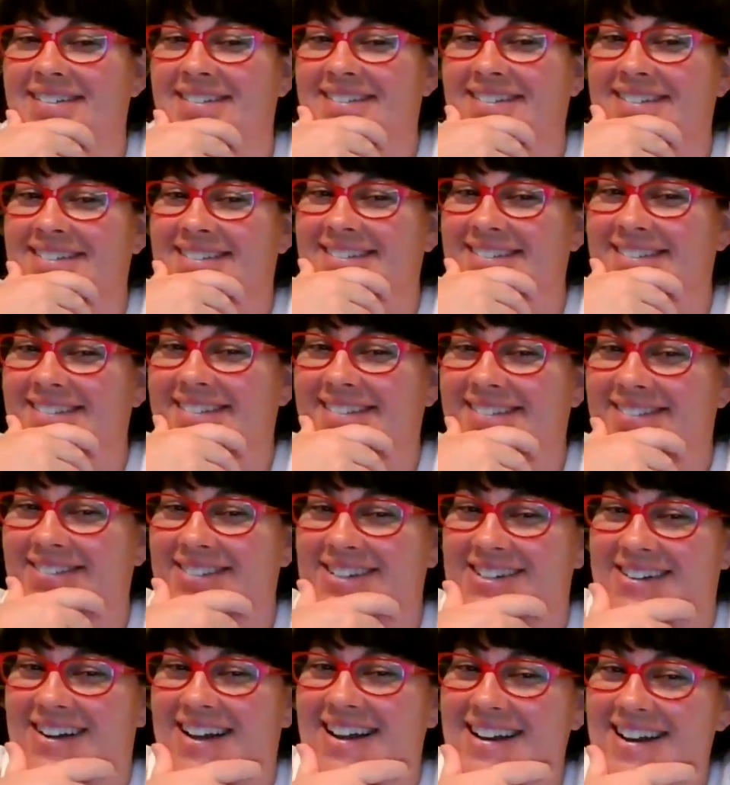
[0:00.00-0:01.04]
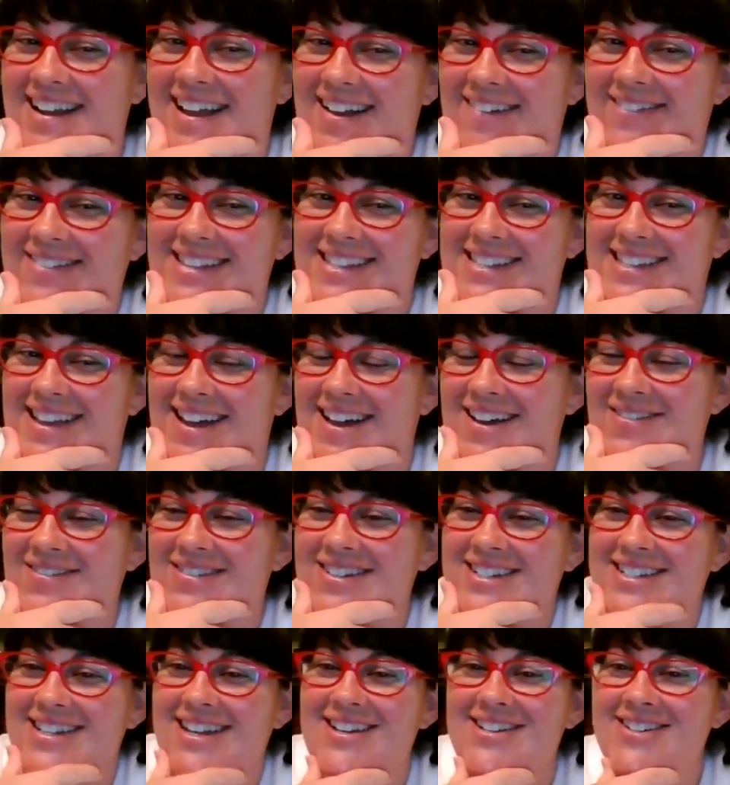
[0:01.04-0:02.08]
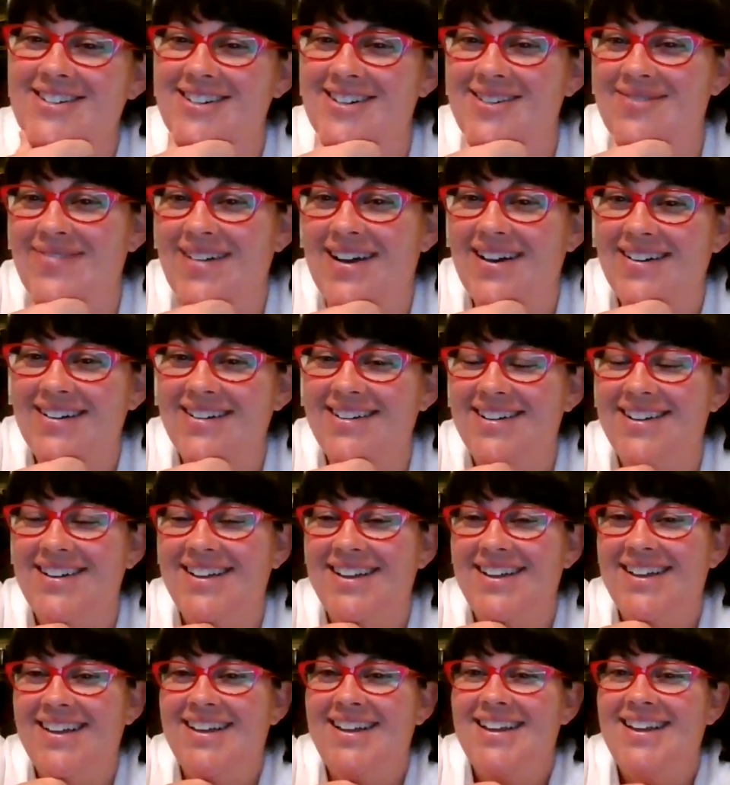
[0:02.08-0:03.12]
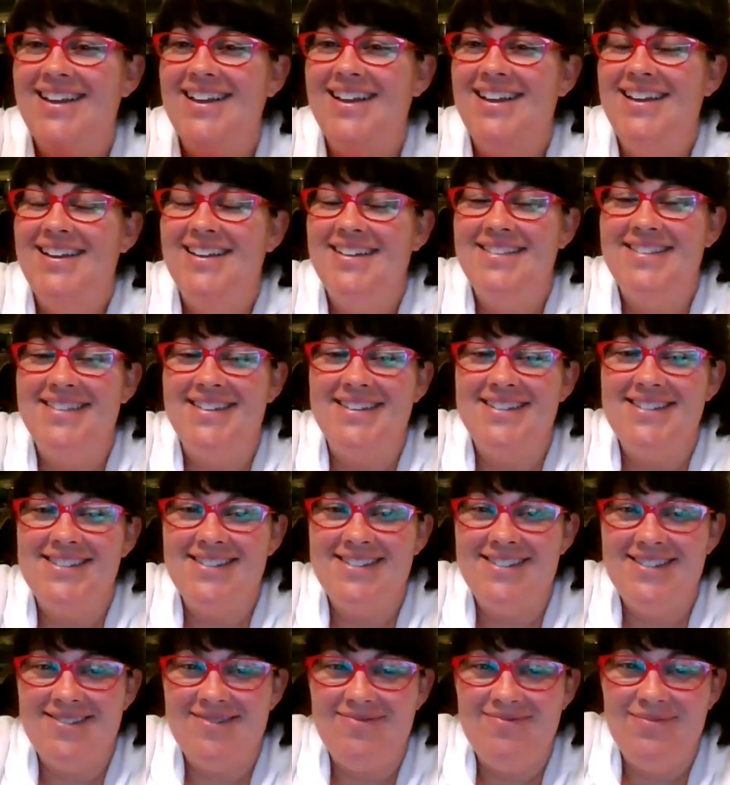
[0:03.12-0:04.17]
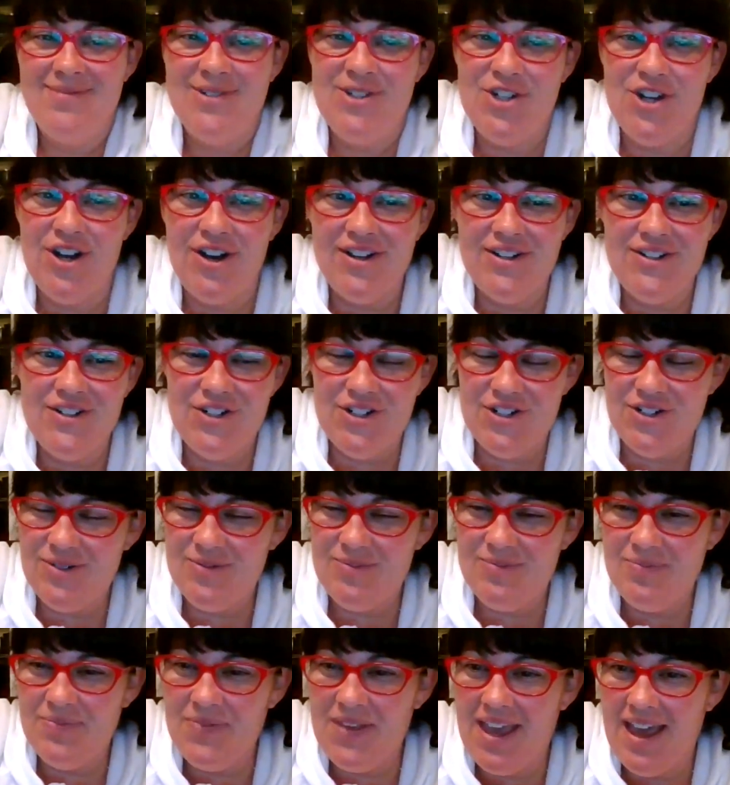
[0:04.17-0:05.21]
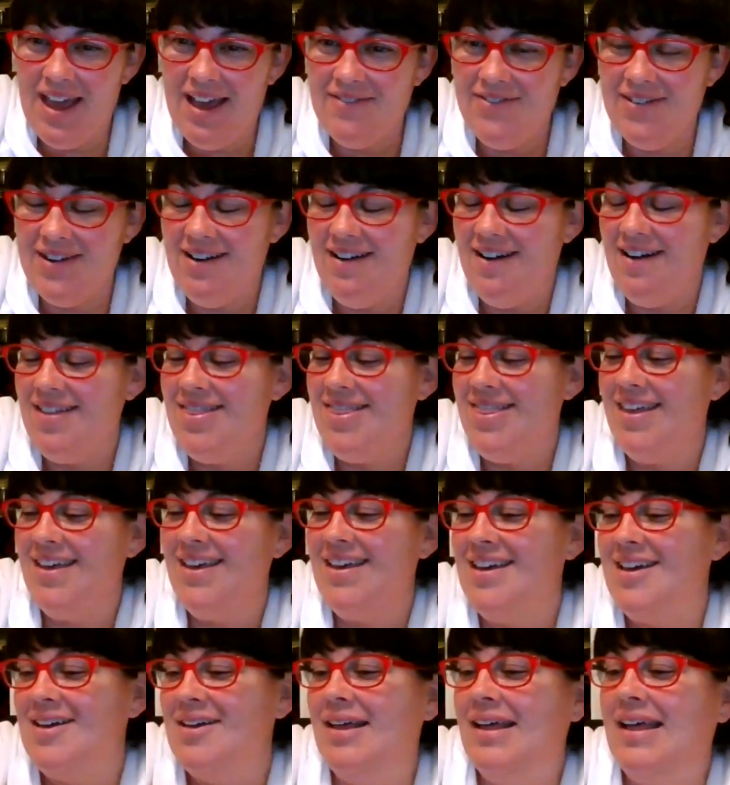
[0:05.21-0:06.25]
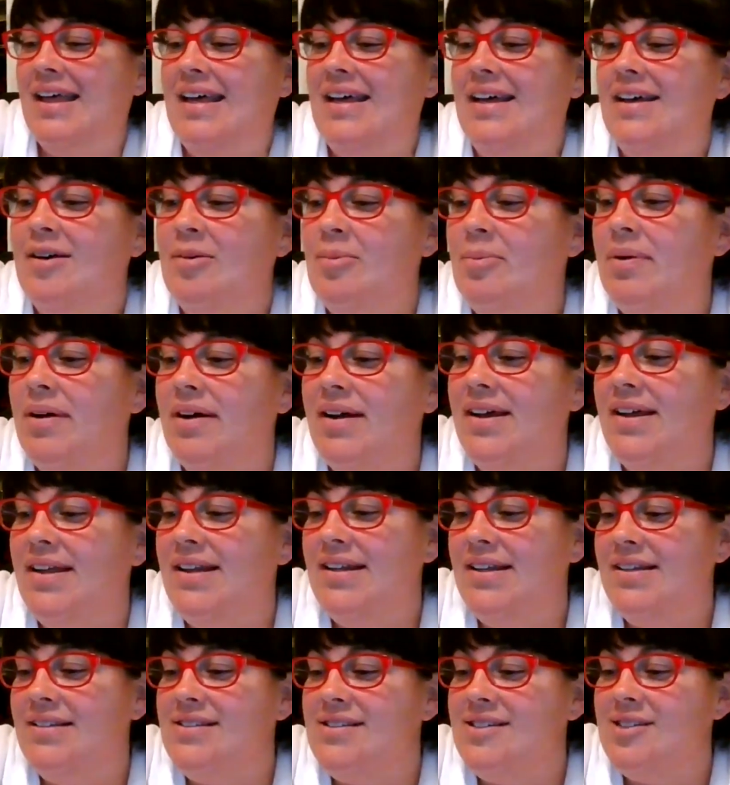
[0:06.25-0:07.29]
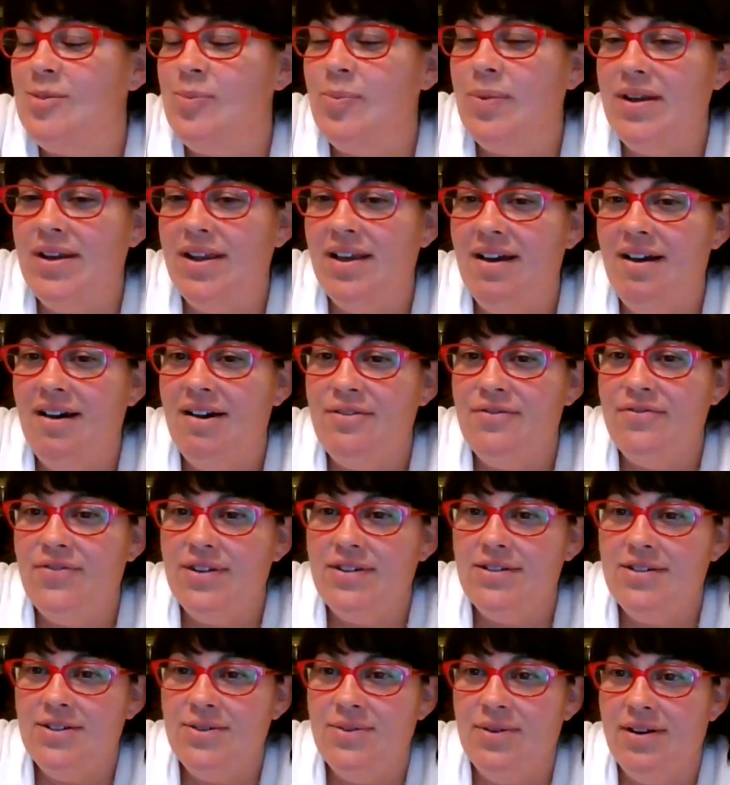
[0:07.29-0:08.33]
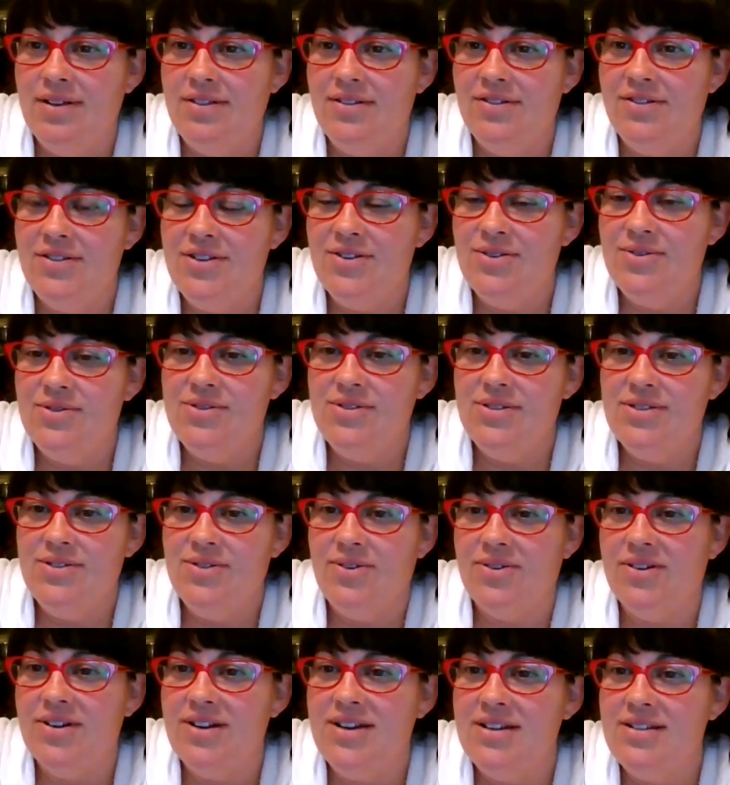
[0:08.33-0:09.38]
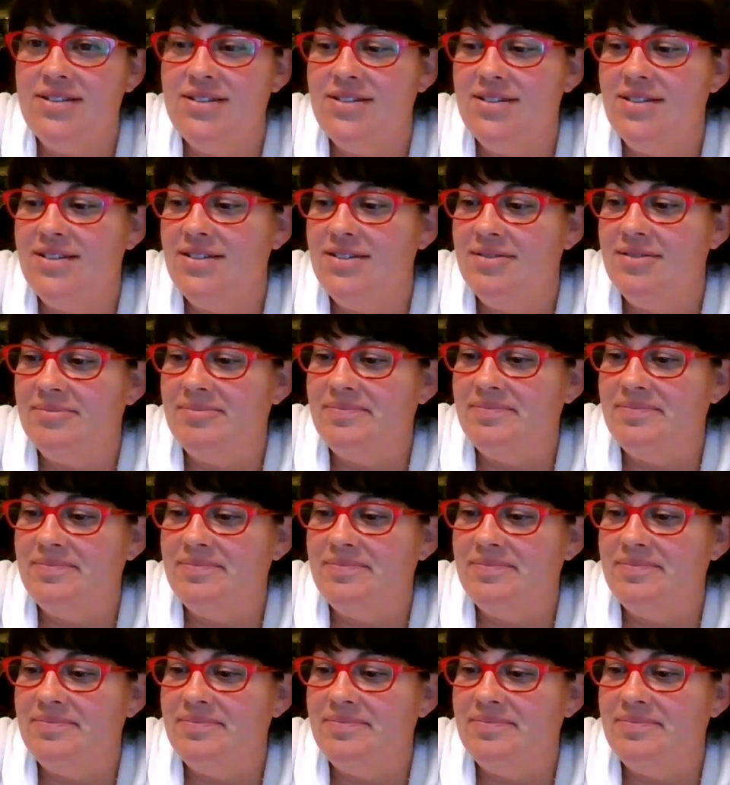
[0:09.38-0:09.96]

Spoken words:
I'm trying to have this conversation about this Judge Kavanaugh thing, but it's spinning off into other news stories.